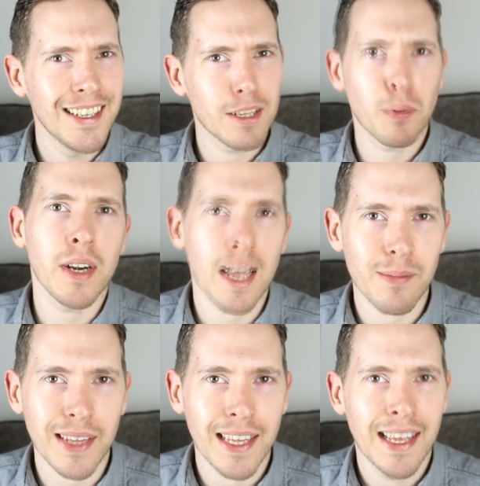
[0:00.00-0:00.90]
is pointing at
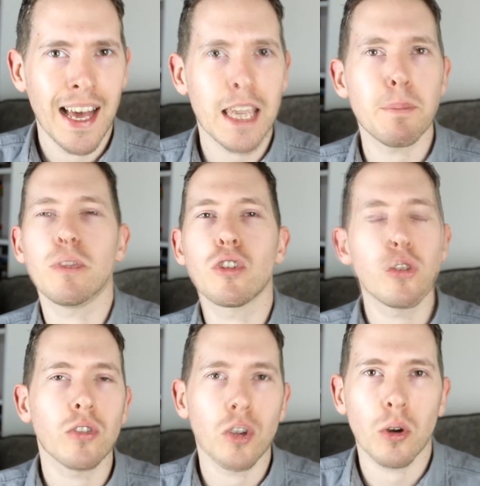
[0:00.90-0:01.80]
me, I keep
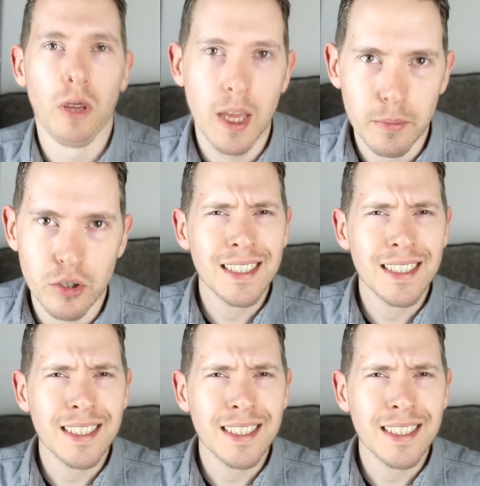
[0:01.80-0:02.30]
introducing the YOLO game.